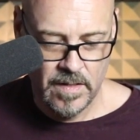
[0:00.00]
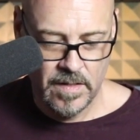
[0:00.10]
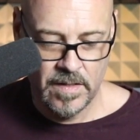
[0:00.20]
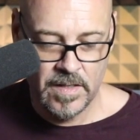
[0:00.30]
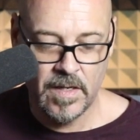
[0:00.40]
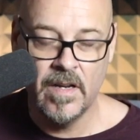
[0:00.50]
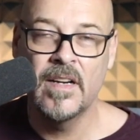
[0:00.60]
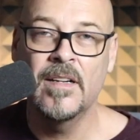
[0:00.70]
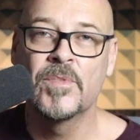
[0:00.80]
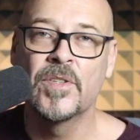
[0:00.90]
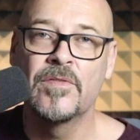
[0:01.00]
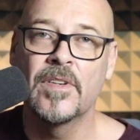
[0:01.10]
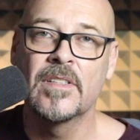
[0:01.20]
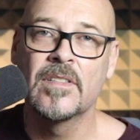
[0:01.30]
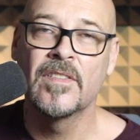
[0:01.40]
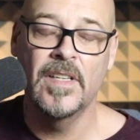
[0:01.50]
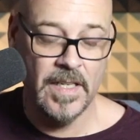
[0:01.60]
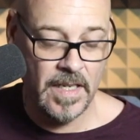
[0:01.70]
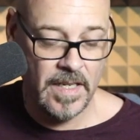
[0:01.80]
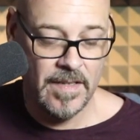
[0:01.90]
Just slide it up 2 frets on the
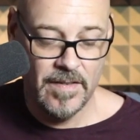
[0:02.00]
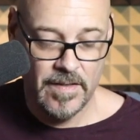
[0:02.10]
E.